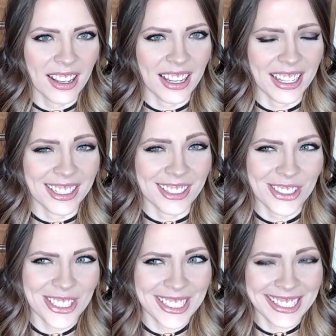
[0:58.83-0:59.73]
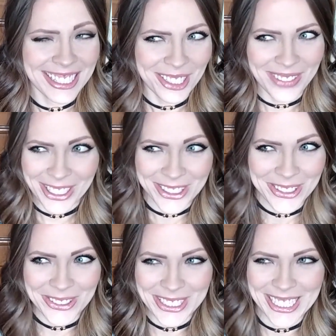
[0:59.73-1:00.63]
And she's an elementary
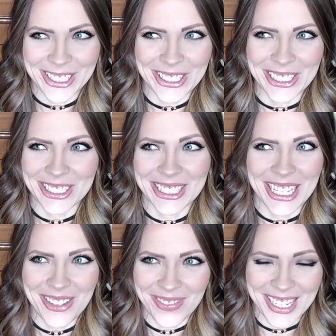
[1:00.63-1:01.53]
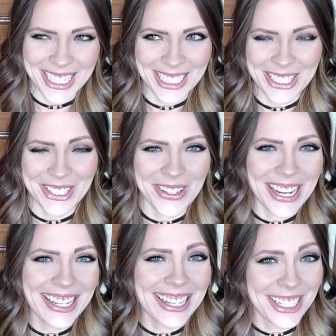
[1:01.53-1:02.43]
school teacher just like me, so I
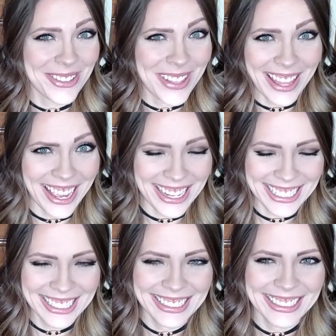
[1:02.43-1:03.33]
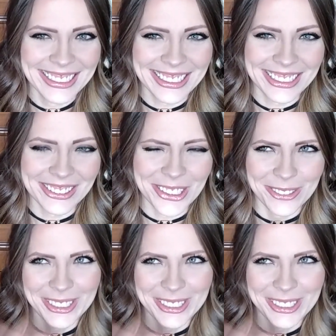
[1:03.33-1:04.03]
connect with that, or